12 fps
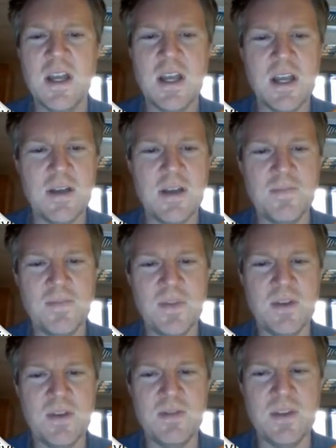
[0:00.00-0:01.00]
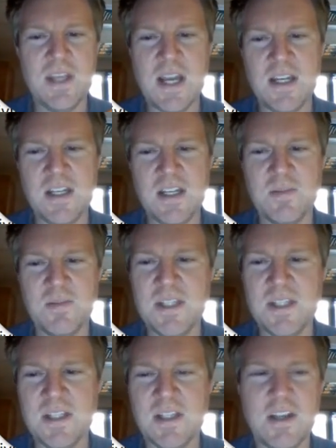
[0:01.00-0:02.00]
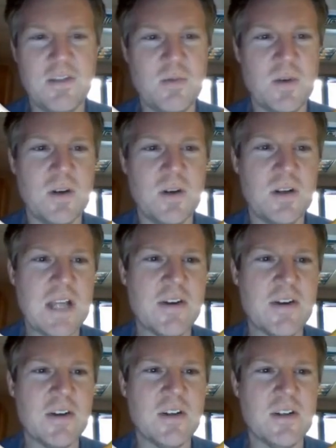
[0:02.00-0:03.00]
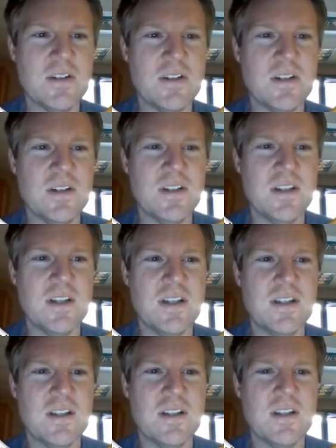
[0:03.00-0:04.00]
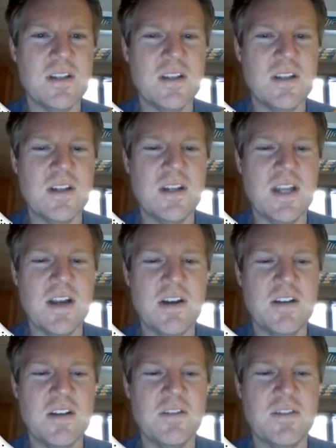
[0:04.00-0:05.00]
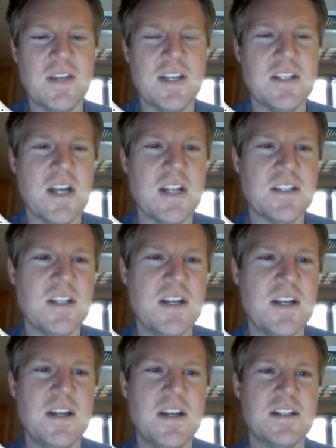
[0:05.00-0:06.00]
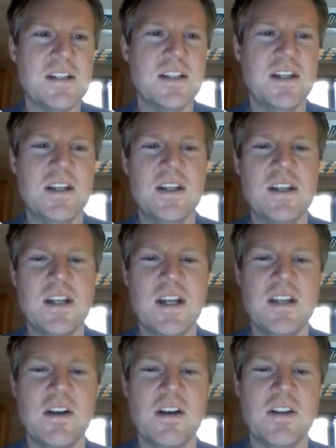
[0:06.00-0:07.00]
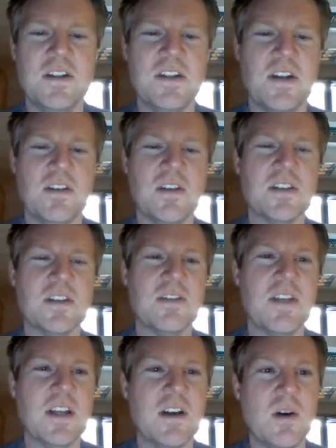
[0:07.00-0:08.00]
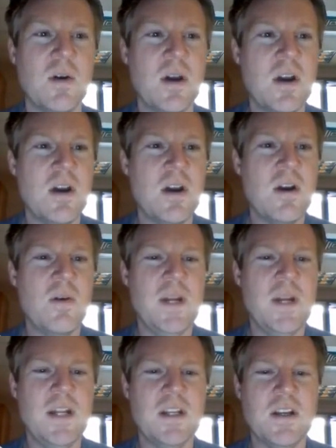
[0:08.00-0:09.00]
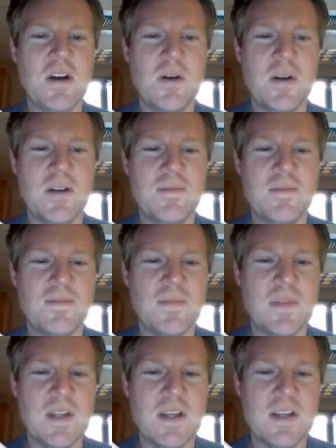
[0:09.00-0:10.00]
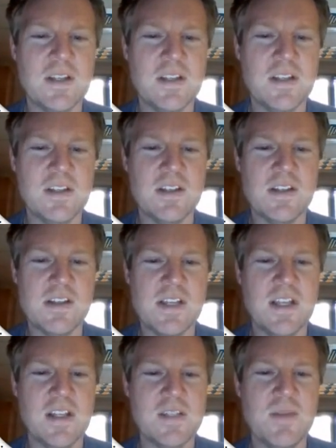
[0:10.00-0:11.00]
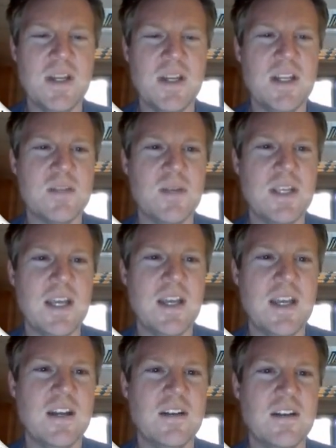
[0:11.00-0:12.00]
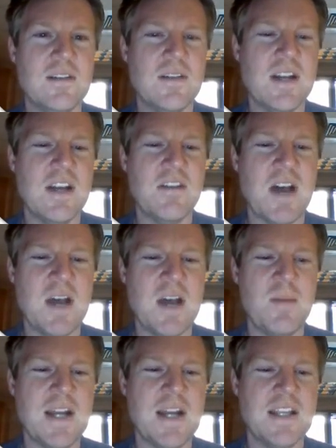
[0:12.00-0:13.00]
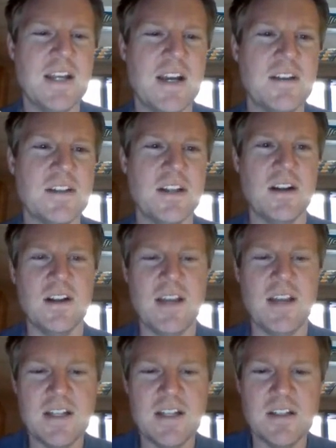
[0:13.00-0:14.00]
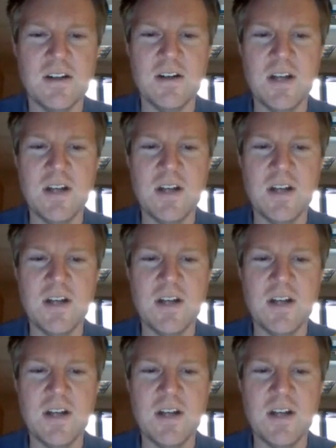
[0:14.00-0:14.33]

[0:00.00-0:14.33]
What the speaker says: the ideas of peace and love were counterculture to the narrative of like Johnson and Nixon and all the generals of like, oh, we need to go and kill as many as we can and have high body counts and all that. So